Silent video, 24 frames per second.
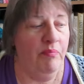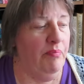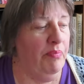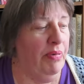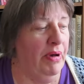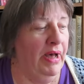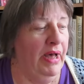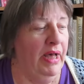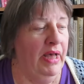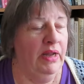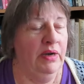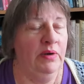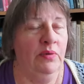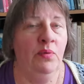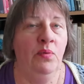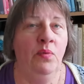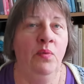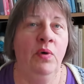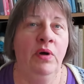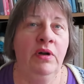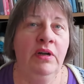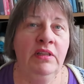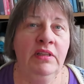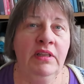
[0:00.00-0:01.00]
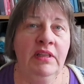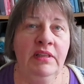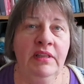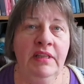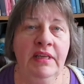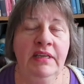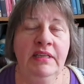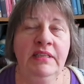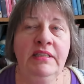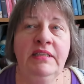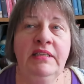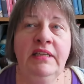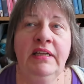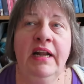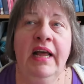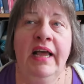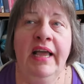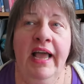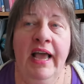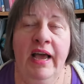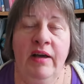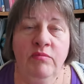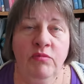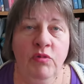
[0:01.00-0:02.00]
But one of the things that I
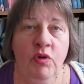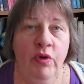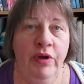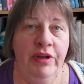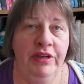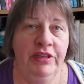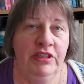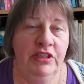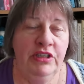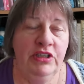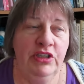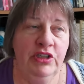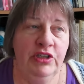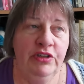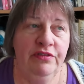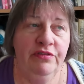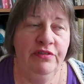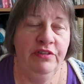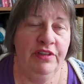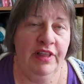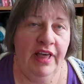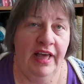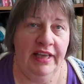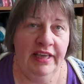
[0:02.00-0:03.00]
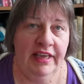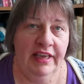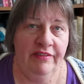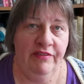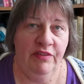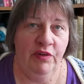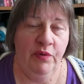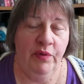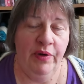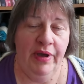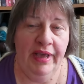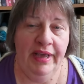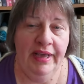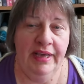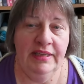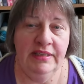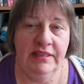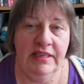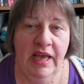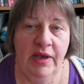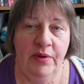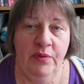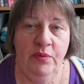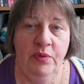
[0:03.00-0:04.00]
am going to do for that giveaway
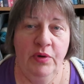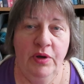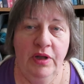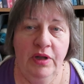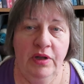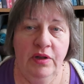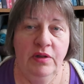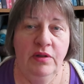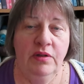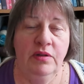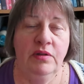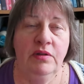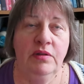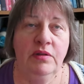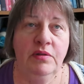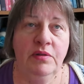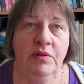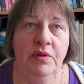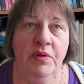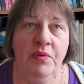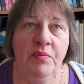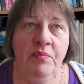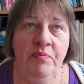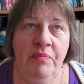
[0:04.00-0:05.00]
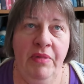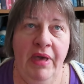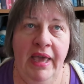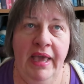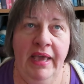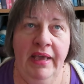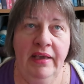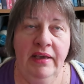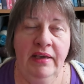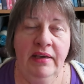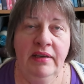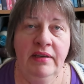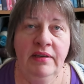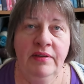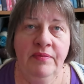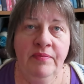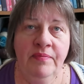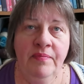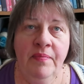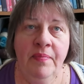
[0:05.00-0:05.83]
is I will make